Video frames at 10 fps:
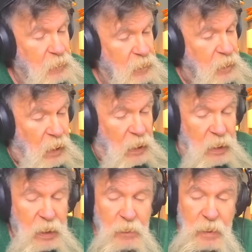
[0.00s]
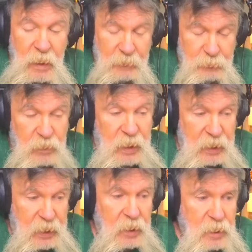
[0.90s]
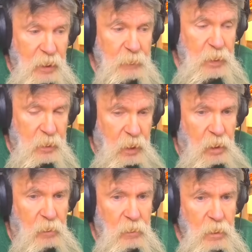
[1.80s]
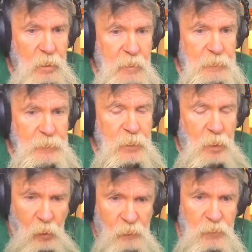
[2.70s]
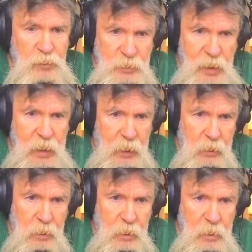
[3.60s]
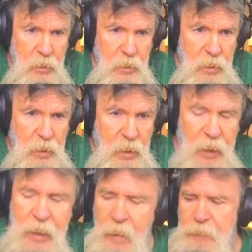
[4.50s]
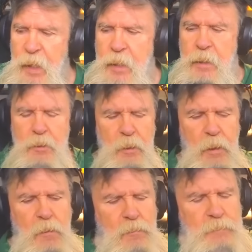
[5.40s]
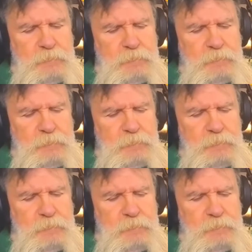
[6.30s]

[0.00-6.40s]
He, uh, but he did come in there over Sting, and I'm thinking, you know,